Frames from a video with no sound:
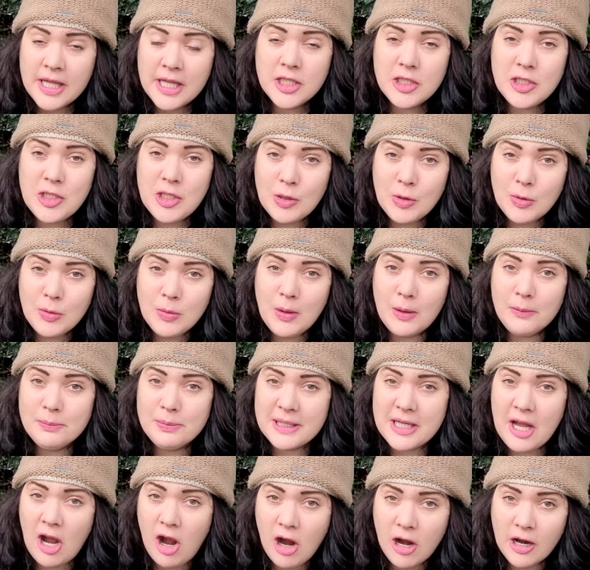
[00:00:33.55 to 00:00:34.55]
you will be
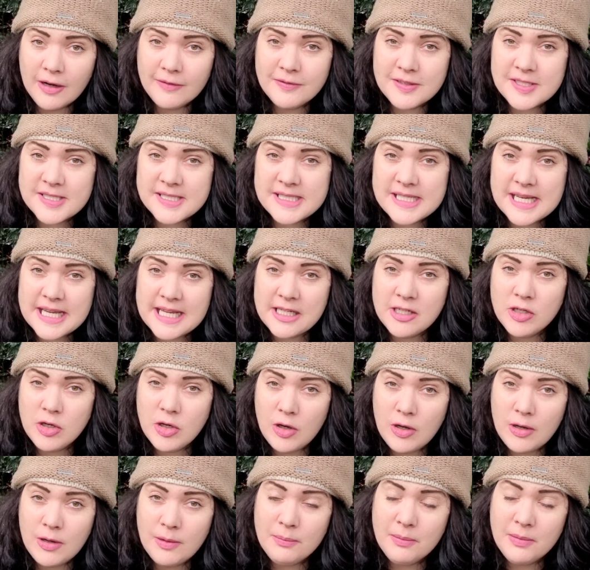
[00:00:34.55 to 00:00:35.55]
harvesting
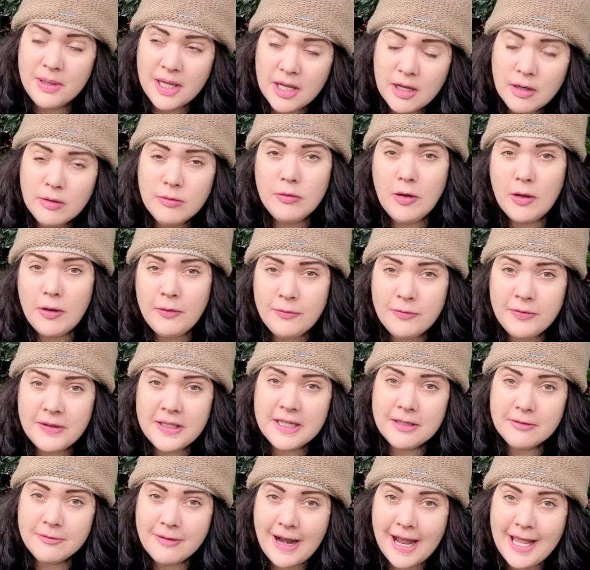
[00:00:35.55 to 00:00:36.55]
come roughly
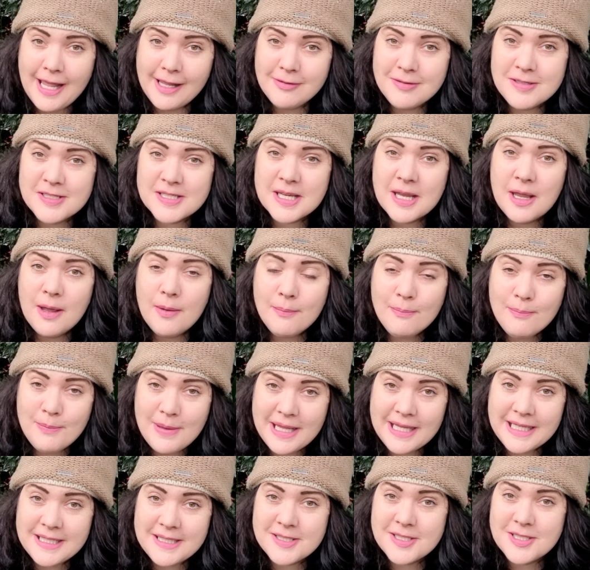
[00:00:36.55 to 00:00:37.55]
around
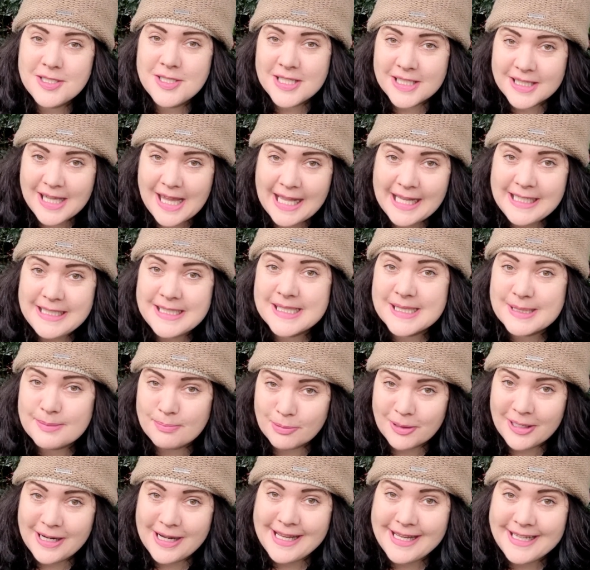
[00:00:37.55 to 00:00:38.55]
mid to late
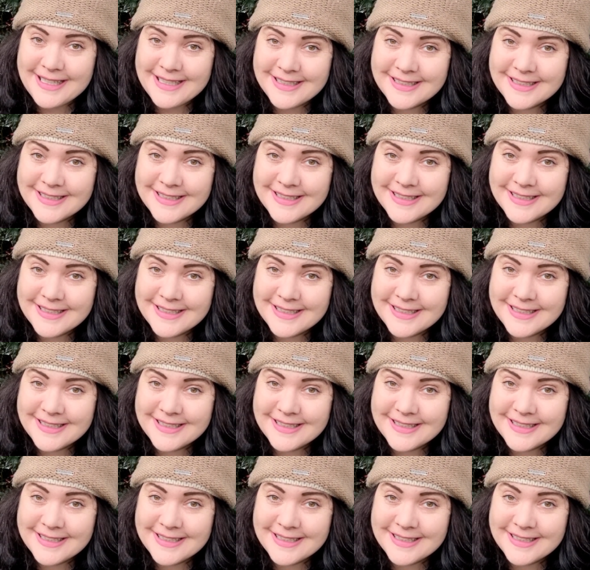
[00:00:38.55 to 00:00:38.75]
spring.